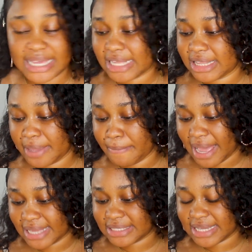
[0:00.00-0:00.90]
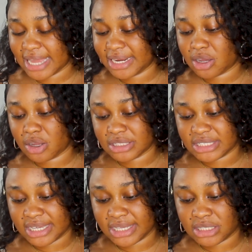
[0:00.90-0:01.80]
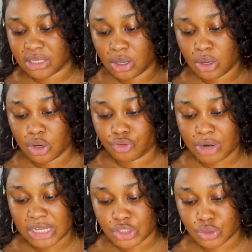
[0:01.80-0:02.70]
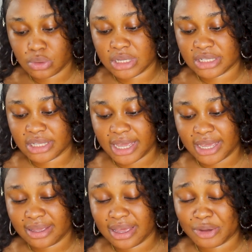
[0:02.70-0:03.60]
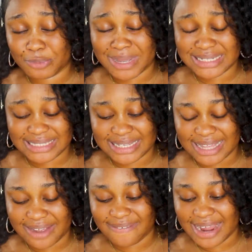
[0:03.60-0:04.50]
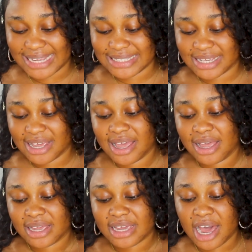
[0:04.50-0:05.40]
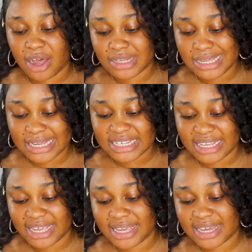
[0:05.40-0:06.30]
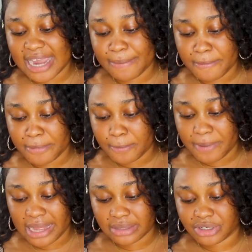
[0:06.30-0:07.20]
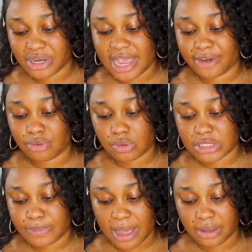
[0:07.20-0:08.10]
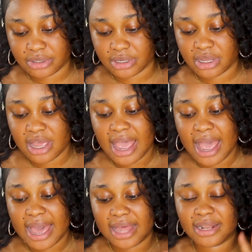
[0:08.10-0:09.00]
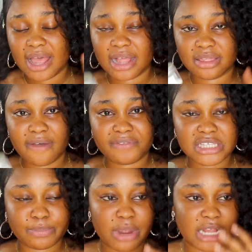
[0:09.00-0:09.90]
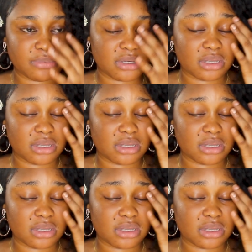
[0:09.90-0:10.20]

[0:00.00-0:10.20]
a clay mask and it contains rasul clay I hope I say that right kaolin clay chamomile powder and rose powder and I love this brand